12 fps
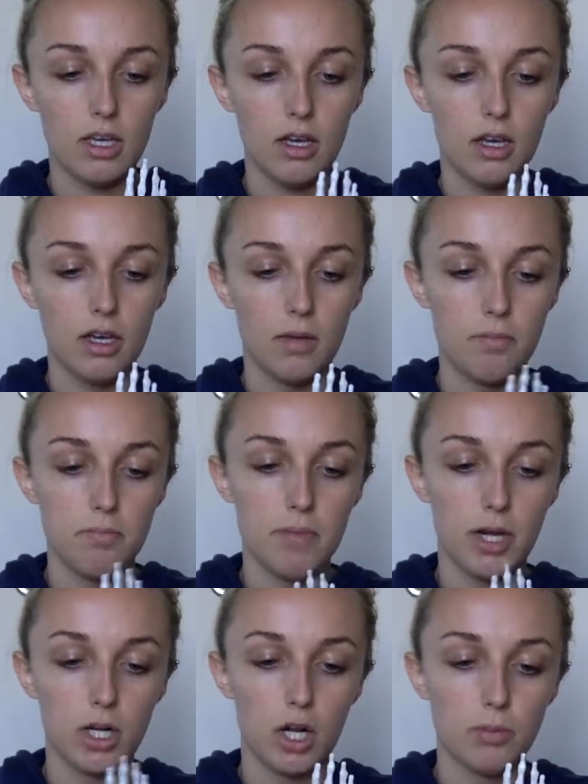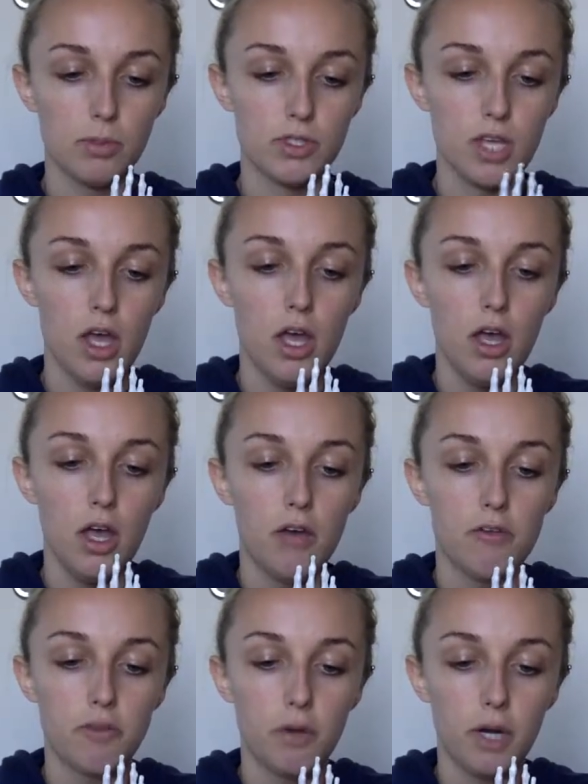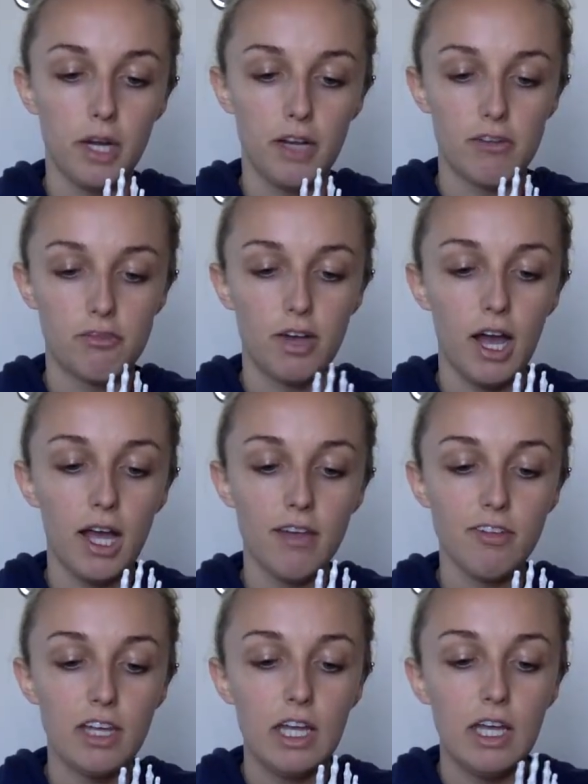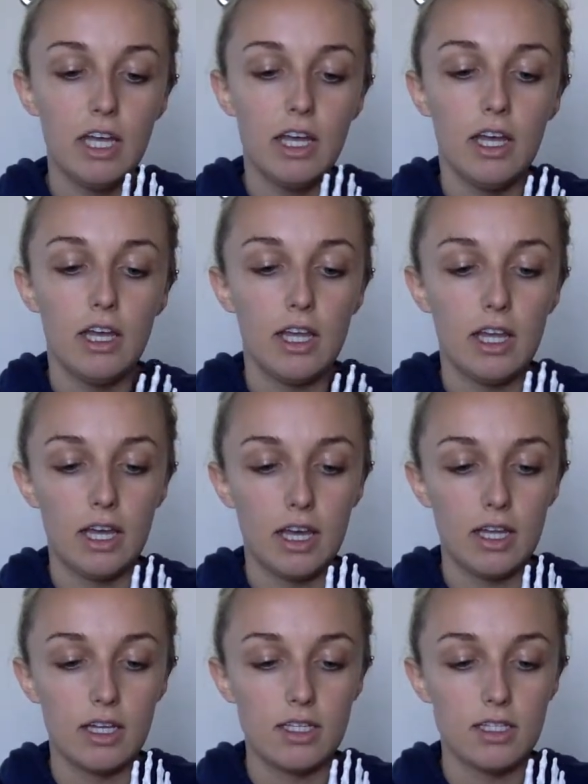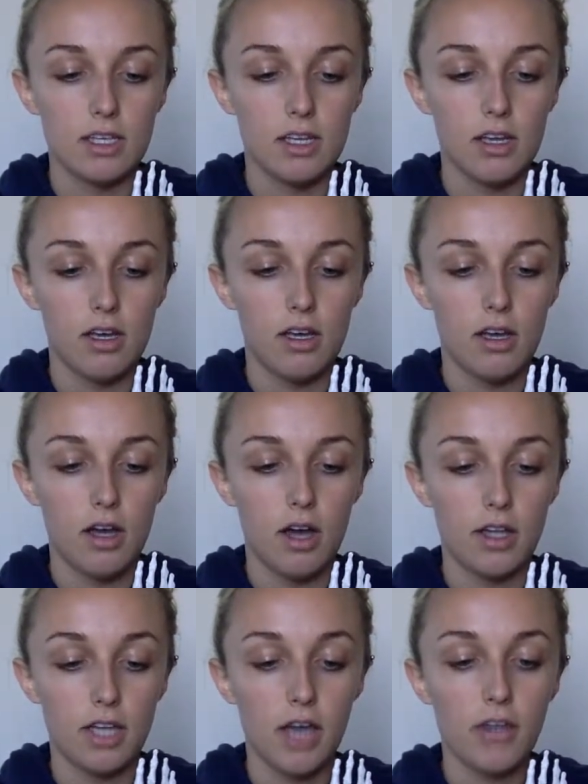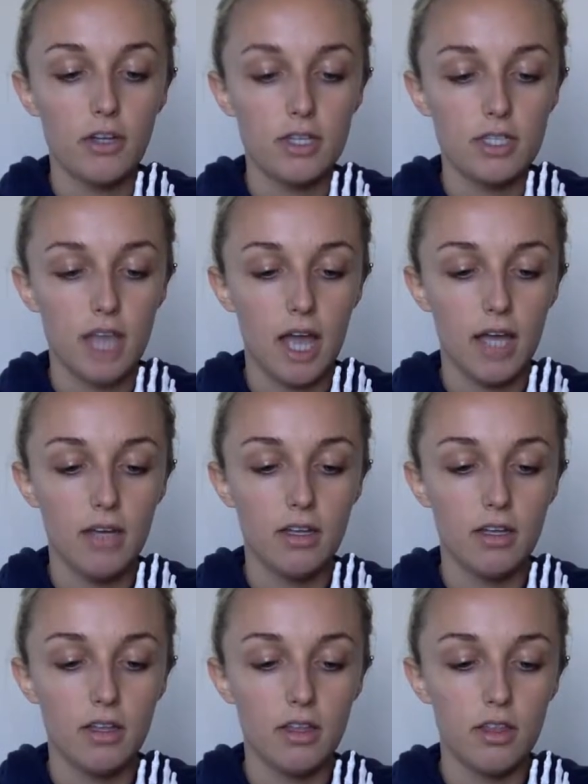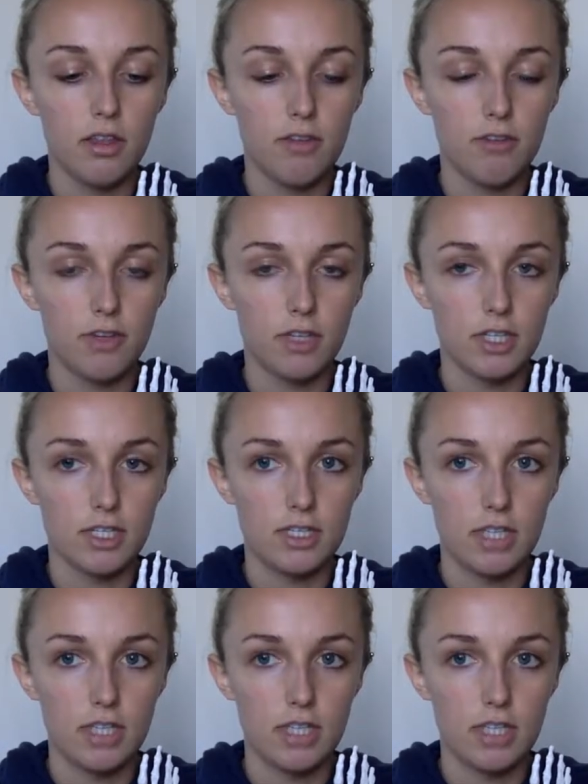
metacarpals 4 and 5, and on the other side, the furthest